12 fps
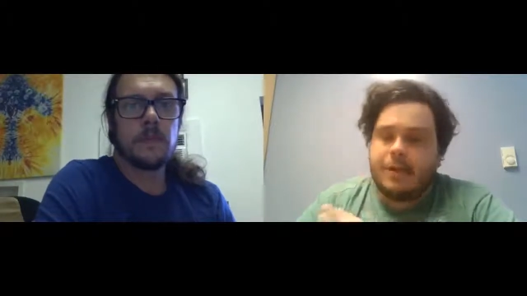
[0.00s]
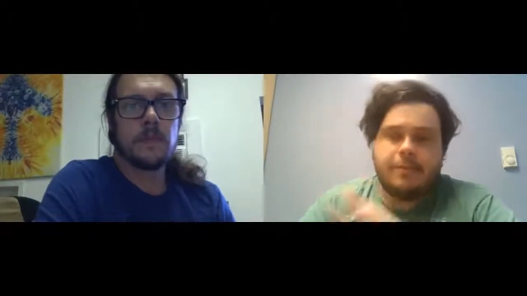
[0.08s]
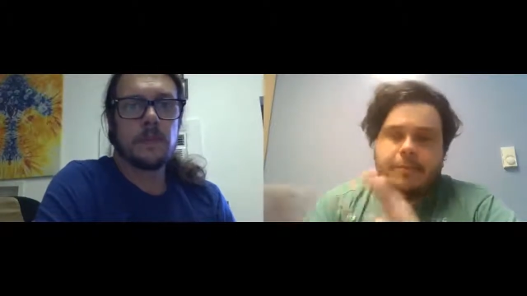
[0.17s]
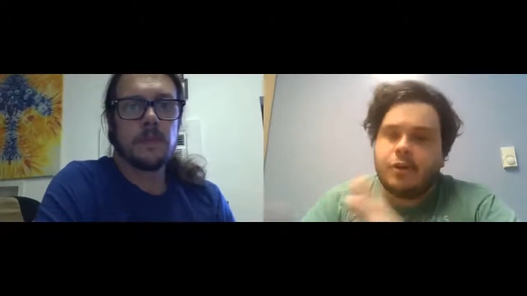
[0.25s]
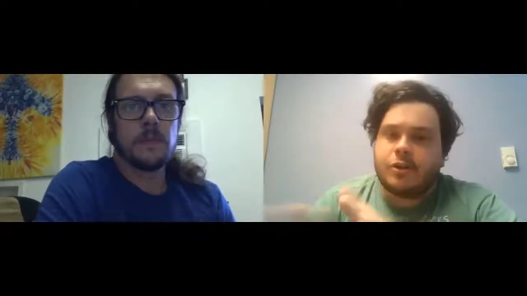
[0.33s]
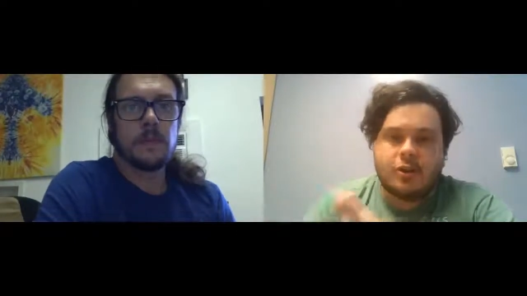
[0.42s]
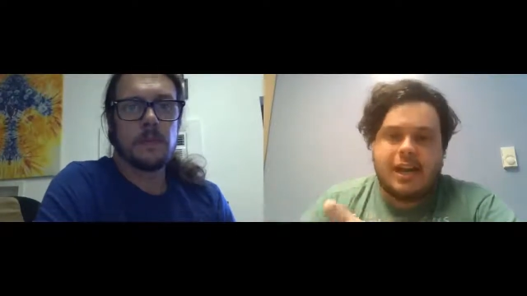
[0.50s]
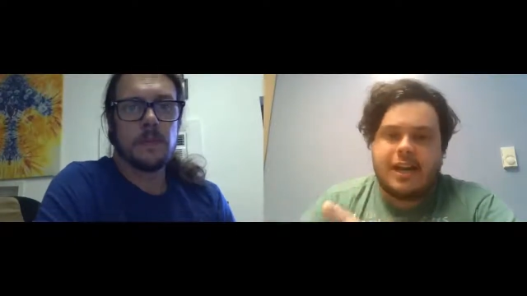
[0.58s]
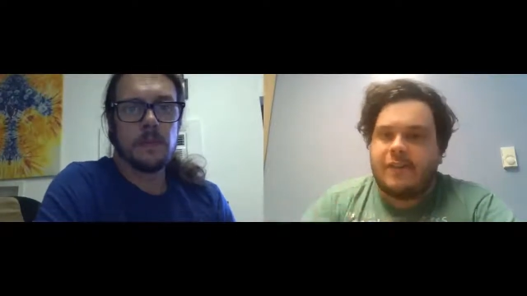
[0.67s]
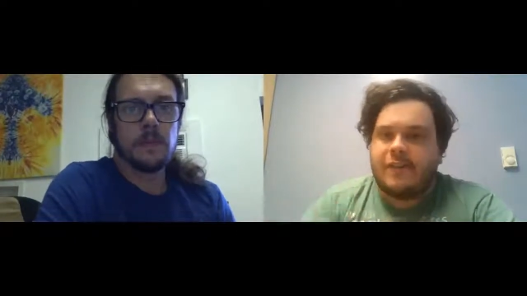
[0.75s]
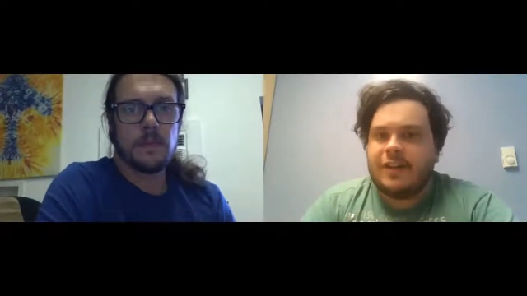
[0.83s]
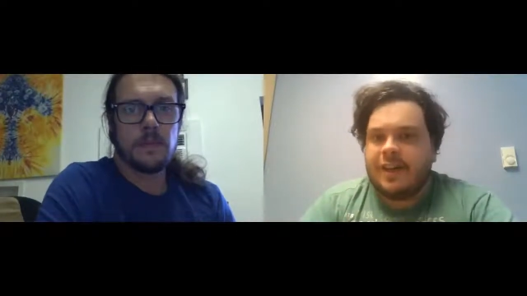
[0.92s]
Speaker 1: I mean, the book's
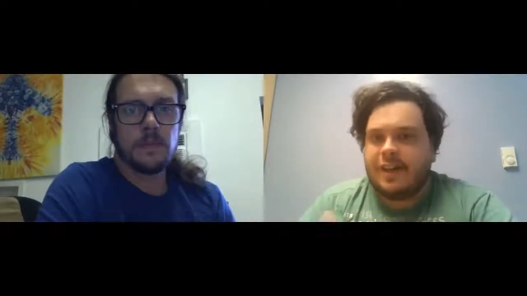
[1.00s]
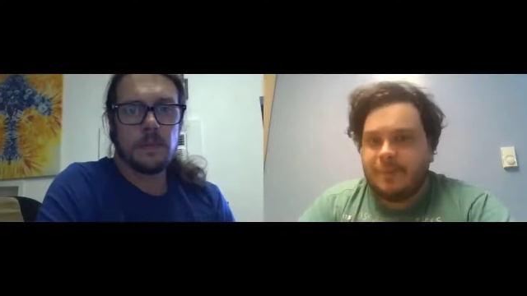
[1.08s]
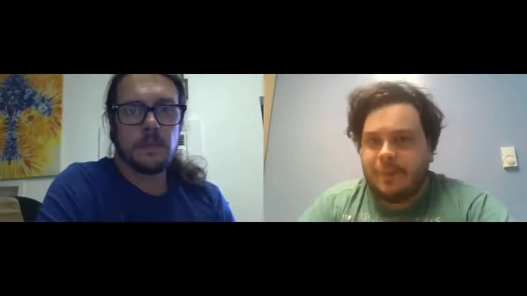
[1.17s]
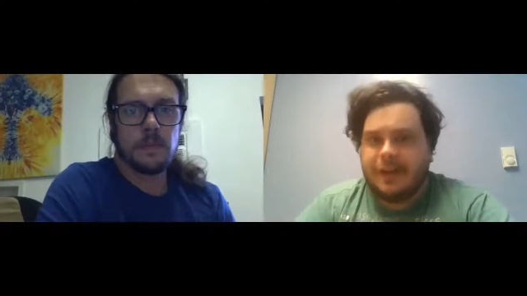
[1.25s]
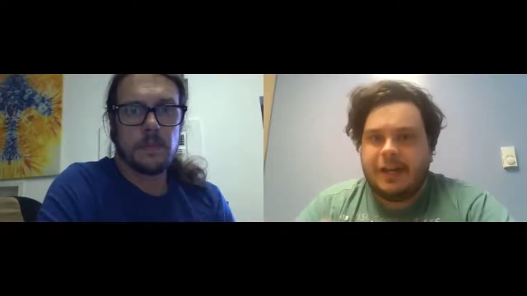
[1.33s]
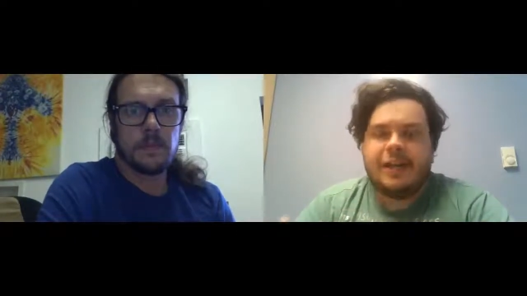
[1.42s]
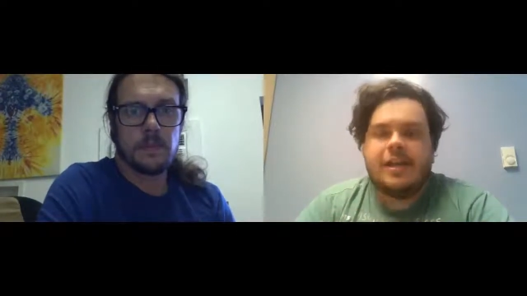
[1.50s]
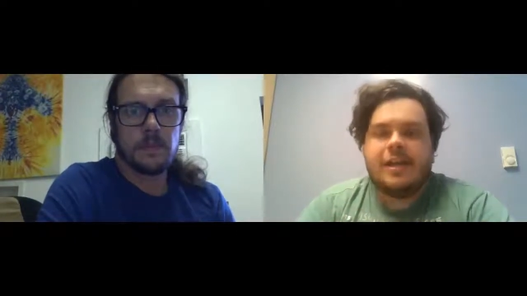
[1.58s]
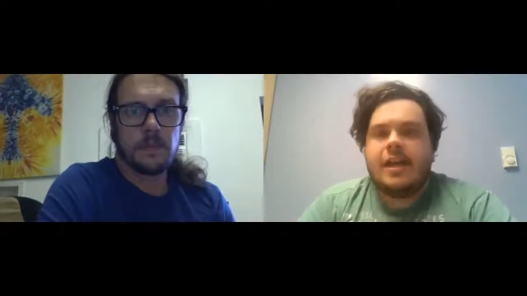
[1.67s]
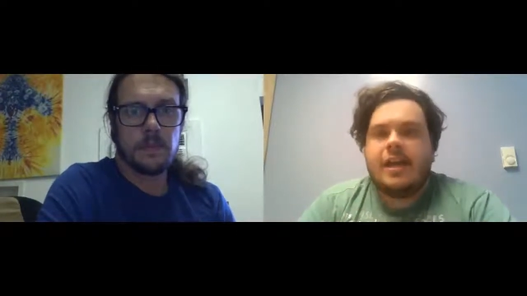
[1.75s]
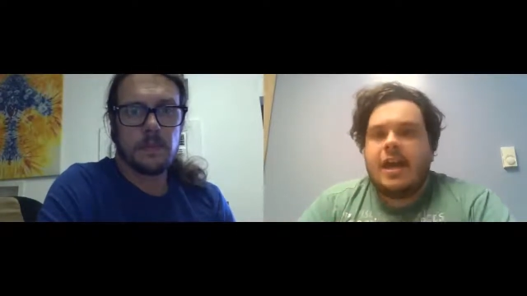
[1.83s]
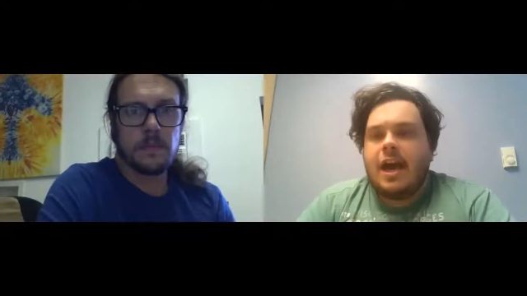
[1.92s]
great and everything, but
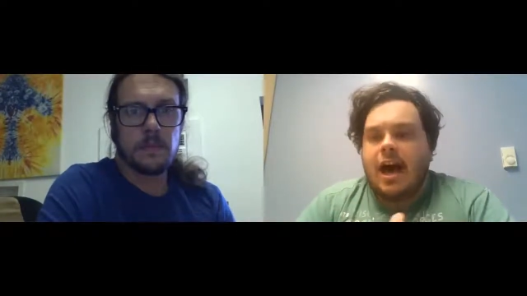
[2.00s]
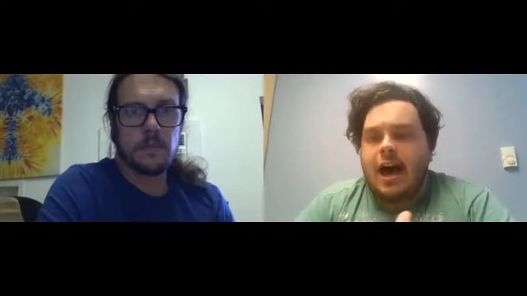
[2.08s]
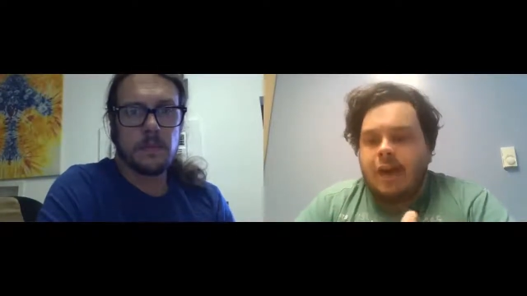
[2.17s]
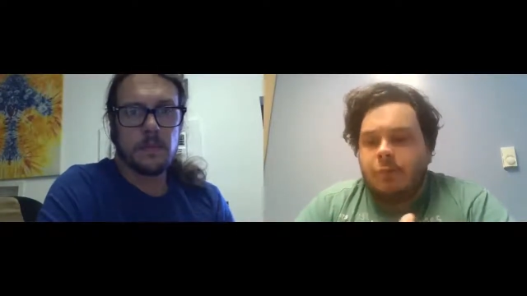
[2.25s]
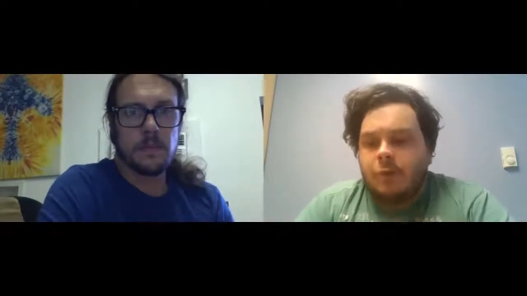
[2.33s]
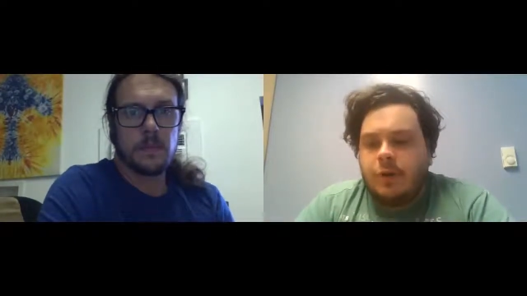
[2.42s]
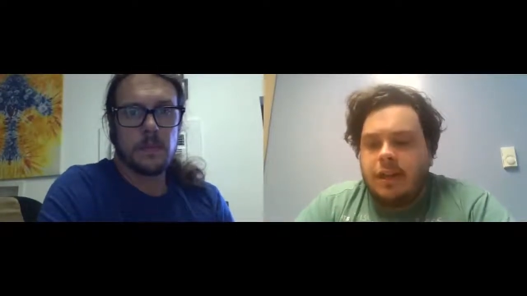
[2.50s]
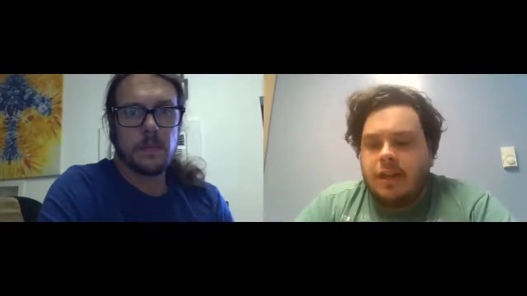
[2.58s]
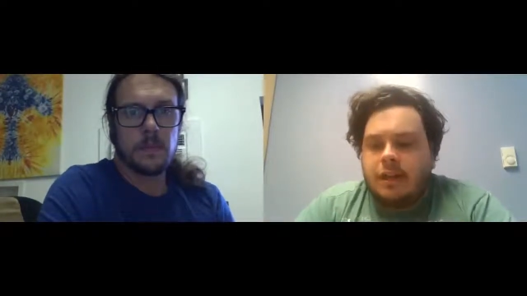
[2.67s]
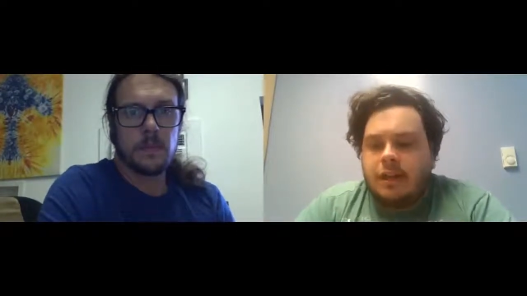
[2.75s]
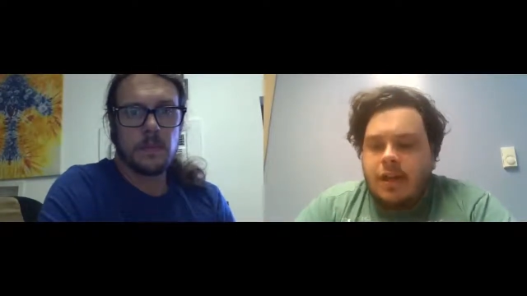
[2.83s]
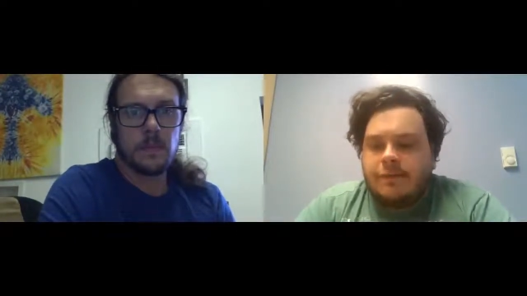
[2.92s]
I
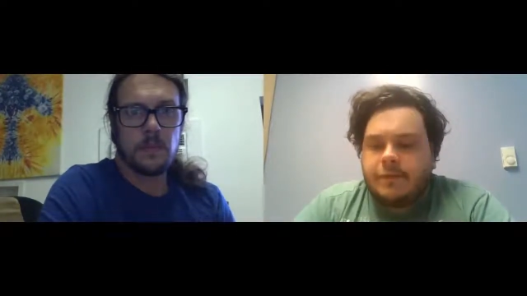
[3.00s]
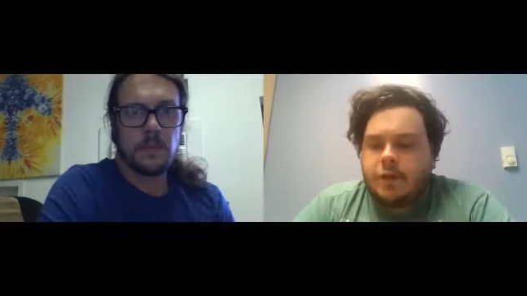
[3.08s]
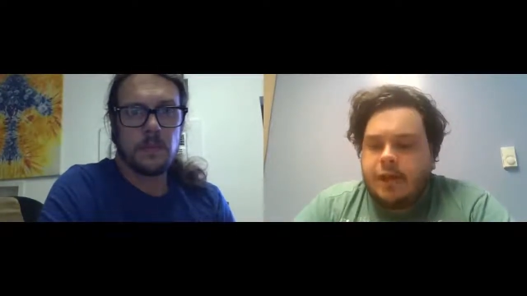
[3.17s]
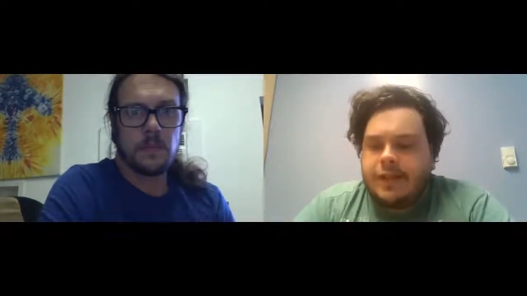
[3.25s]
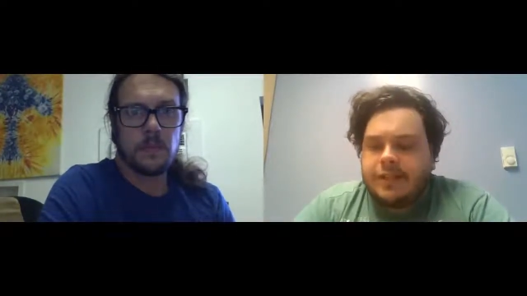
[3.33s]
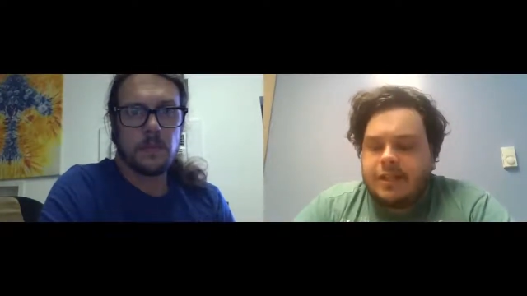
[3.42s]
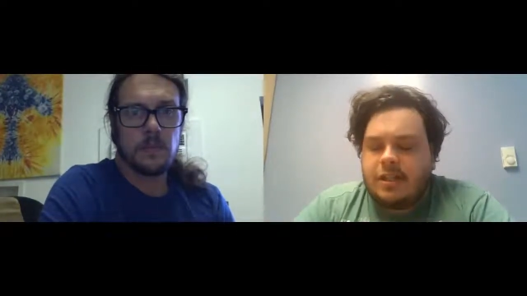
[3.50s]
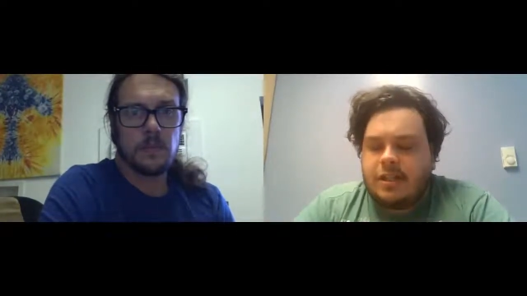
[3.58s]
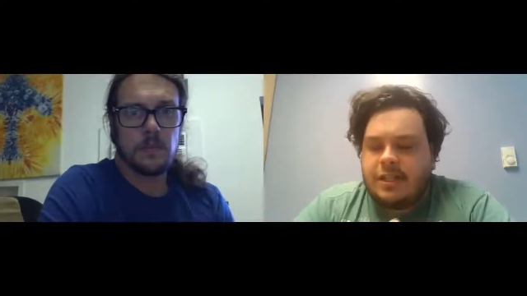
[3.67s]
really love Chris